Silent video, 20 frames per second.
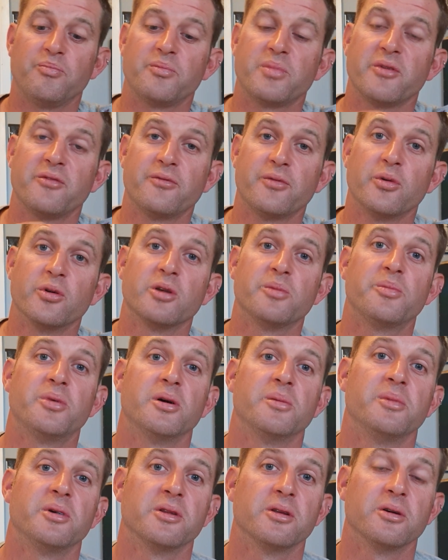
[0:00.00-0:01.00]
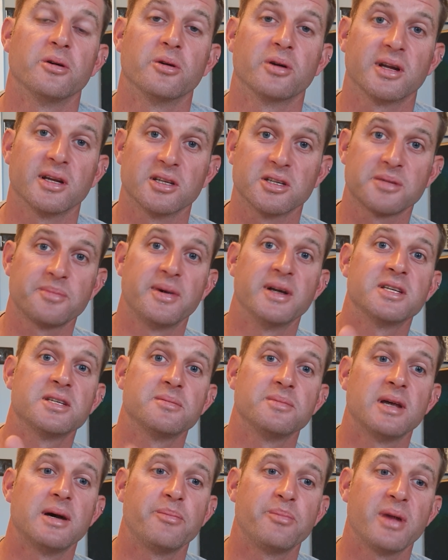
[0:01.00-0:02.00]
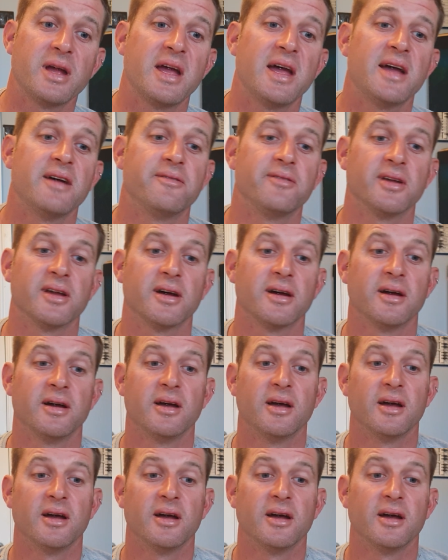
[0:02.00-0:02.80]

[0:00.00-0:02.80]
before you put them on the hook. It just makes them that bit heavier.